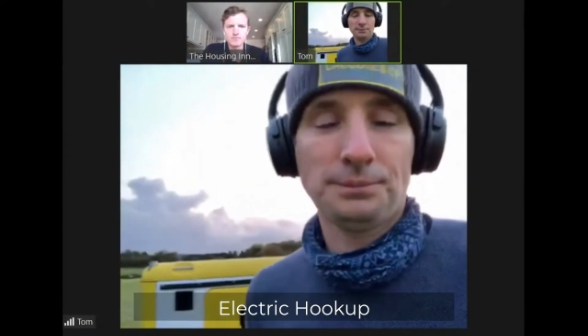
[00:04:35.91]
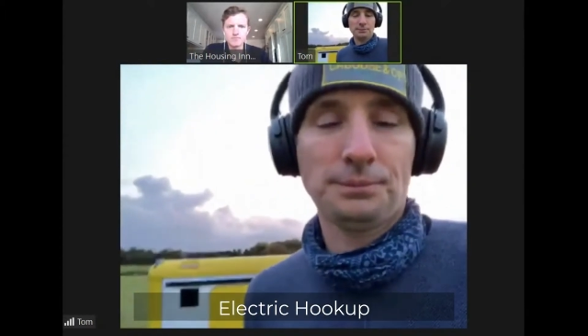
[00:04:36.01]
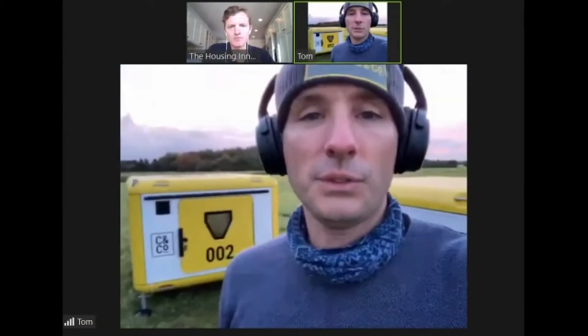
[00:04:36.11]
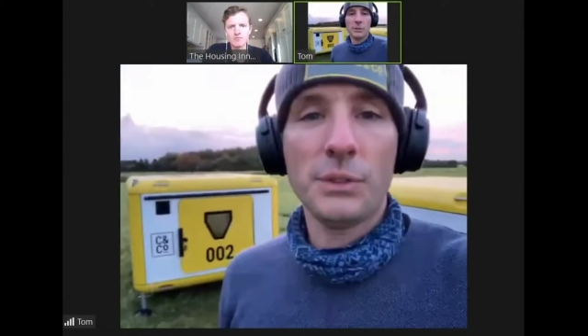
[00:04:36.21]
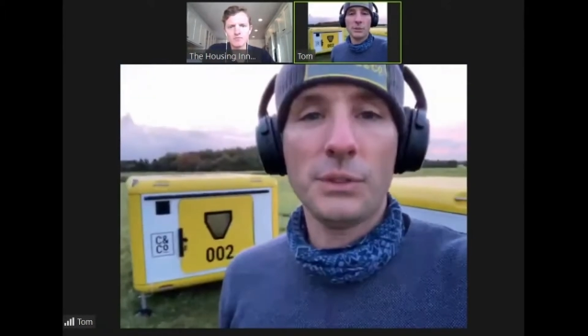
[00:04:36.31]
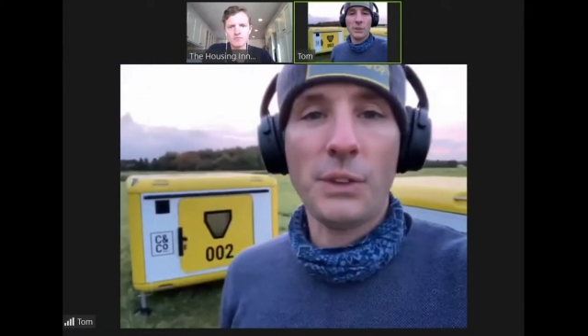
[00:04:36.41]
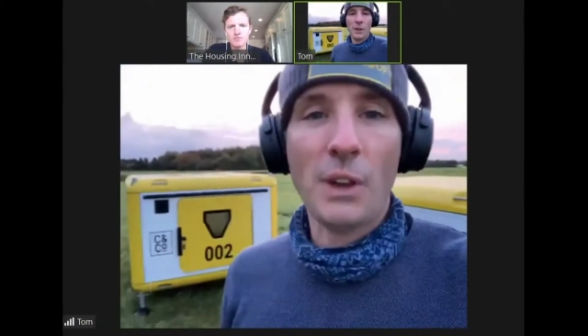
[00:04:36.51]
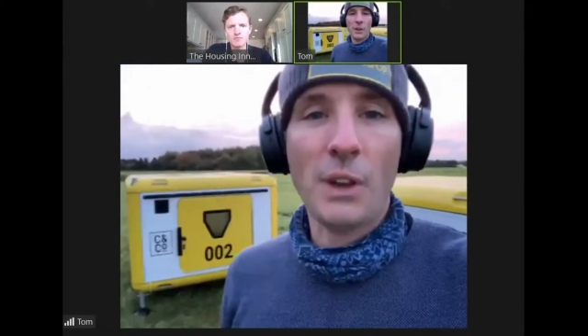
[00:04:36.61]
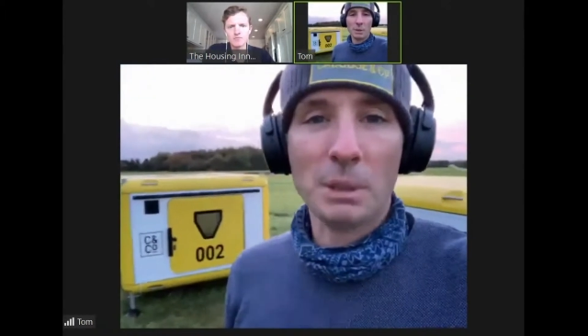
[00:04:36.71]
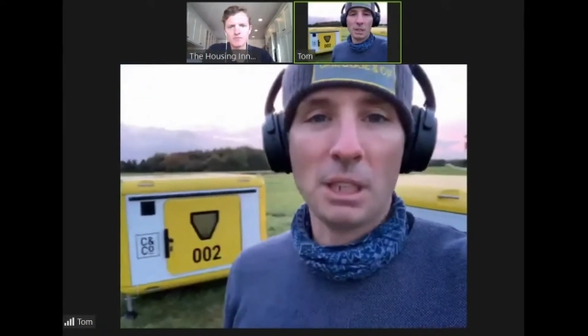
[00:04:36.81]
It's a
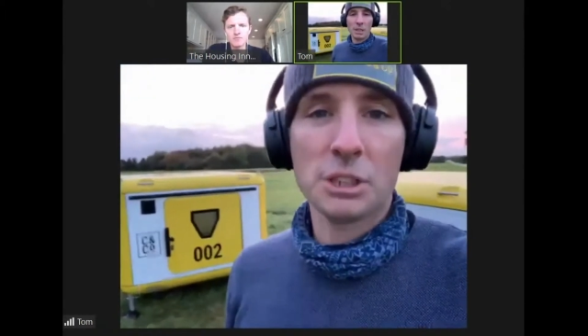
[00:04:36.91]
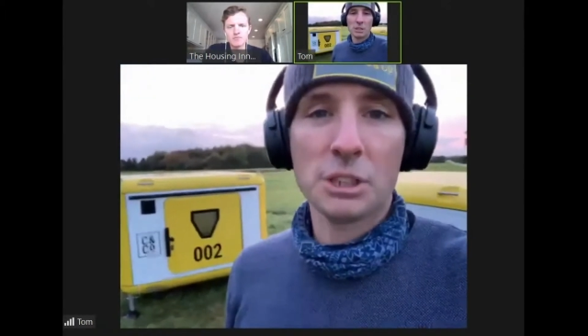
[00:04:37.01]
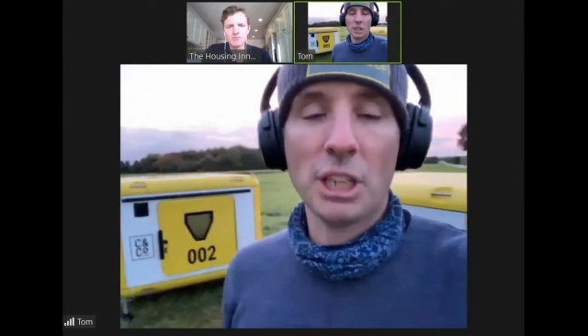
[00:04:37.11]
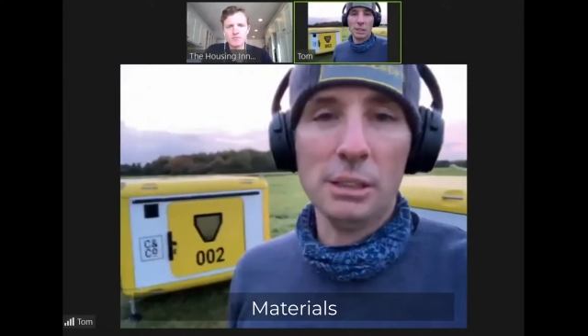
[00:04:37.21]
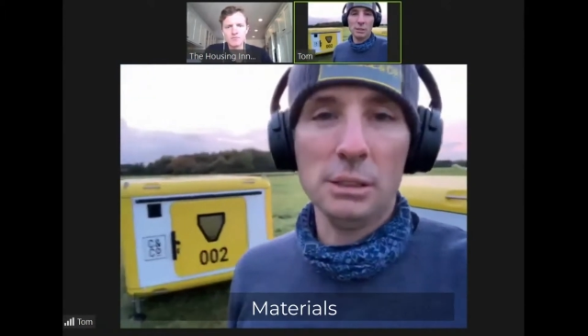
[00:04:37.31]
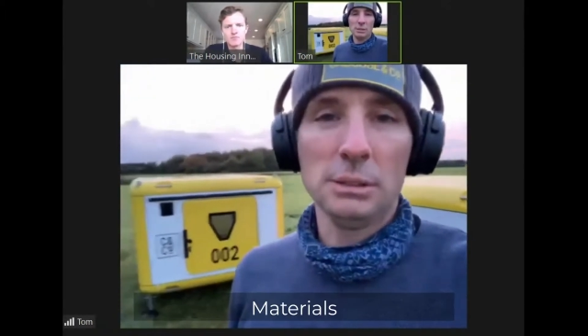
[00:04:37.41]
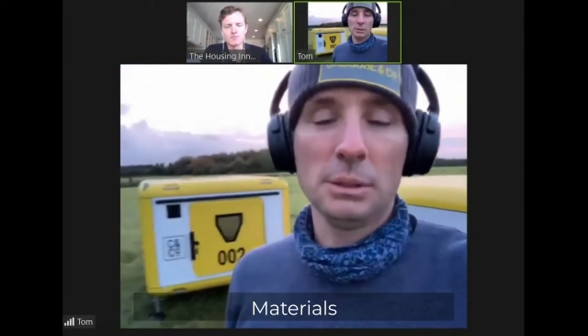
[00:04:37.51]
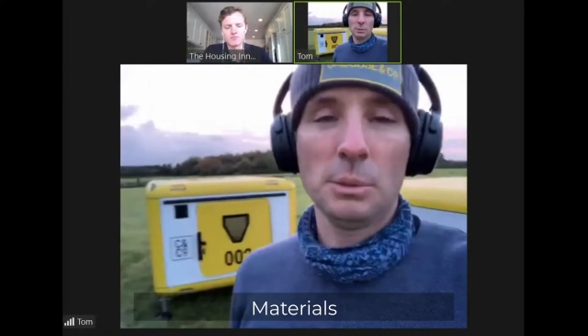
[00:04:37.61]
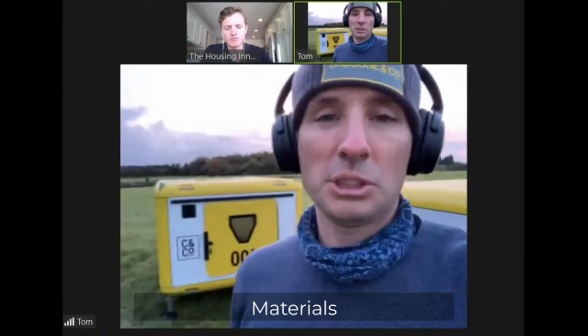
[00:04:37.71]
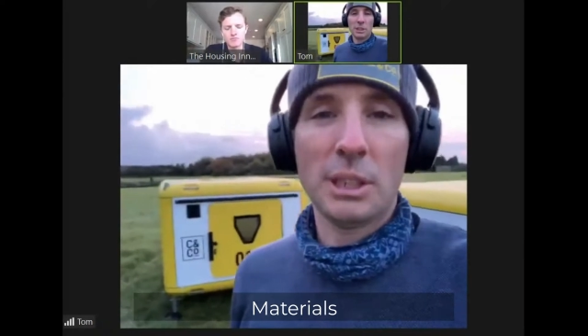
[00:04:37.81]
fiberglass shell,
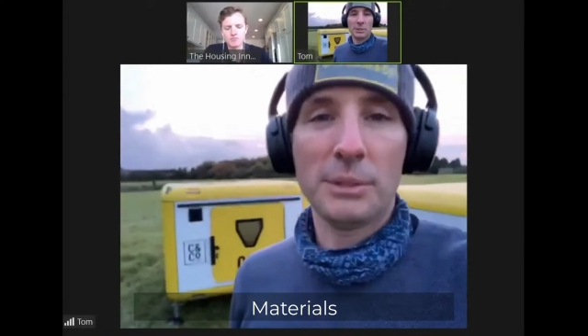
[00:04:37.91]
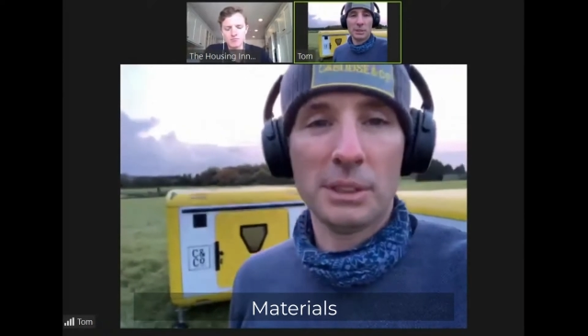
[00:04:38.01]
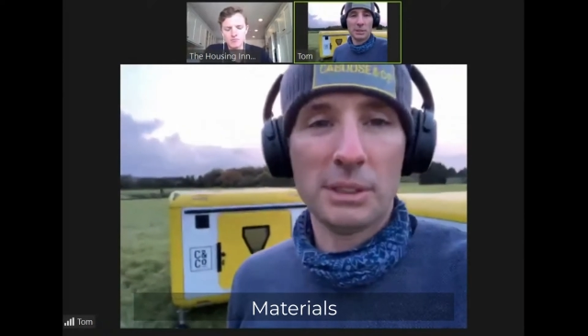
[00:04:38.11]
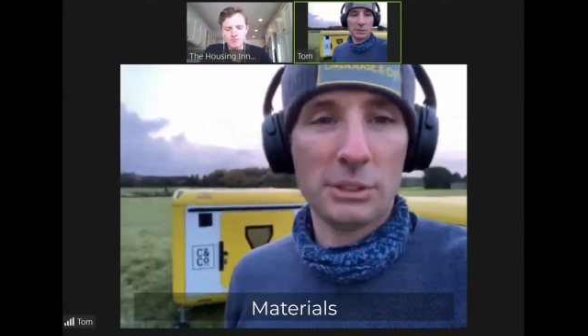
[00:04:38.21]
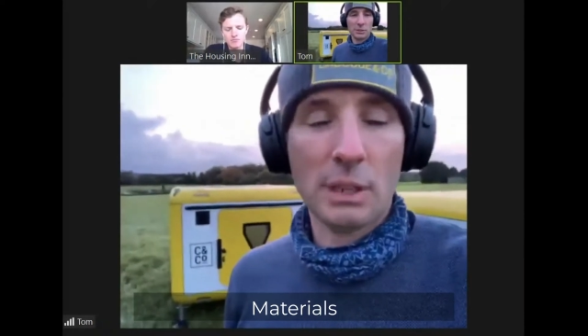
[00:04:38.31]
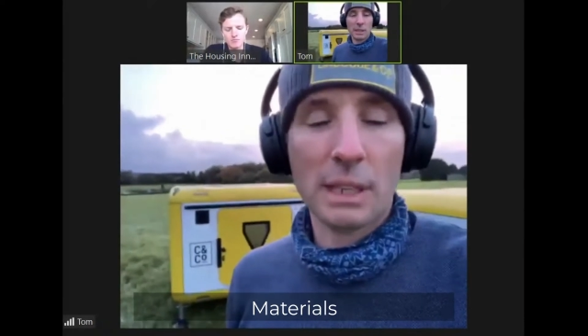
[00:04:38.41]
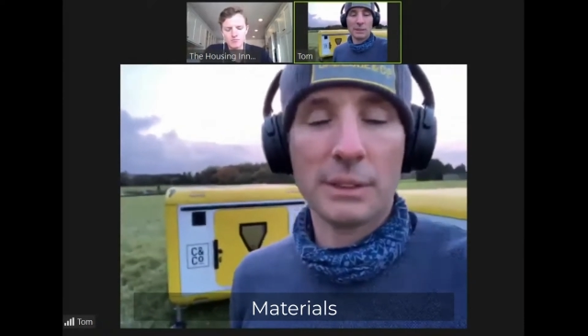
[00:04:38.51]
which gives it its strength,